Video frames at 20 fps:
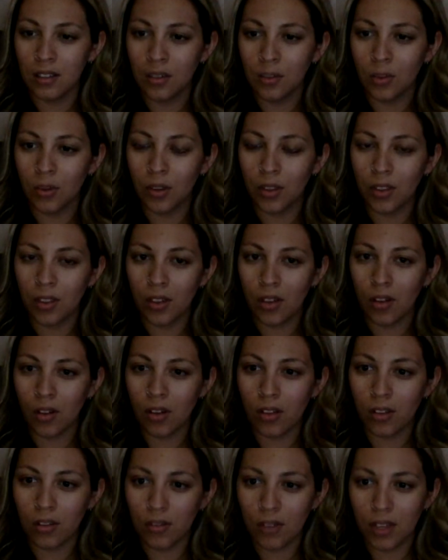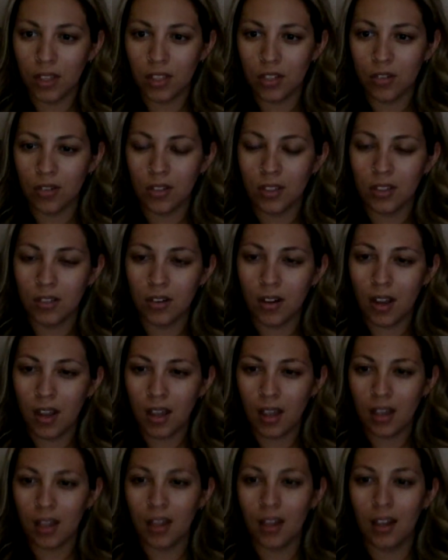Where all the restaurants are
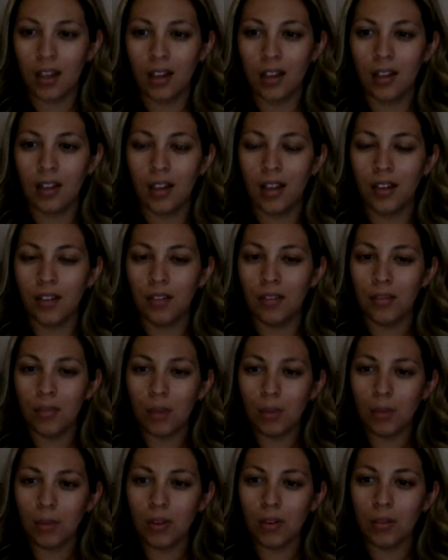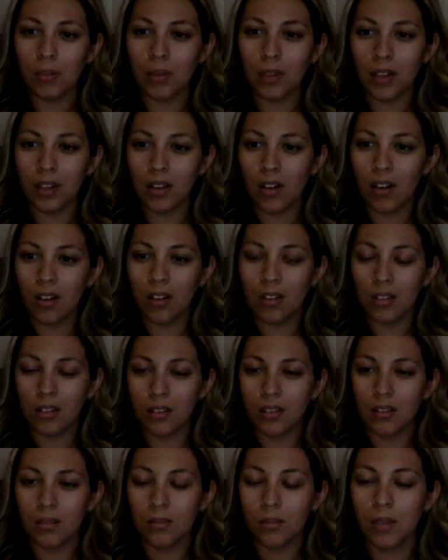at? I don't remember it being called
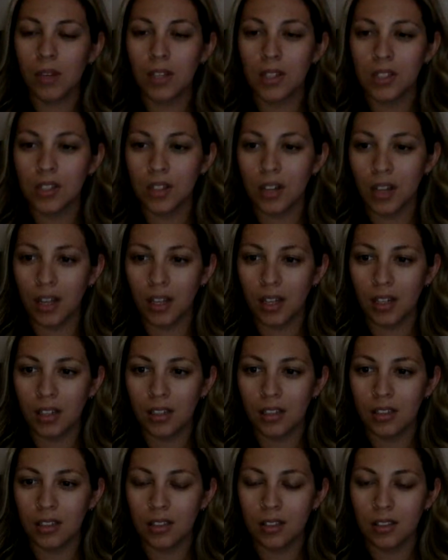Pleasure Island.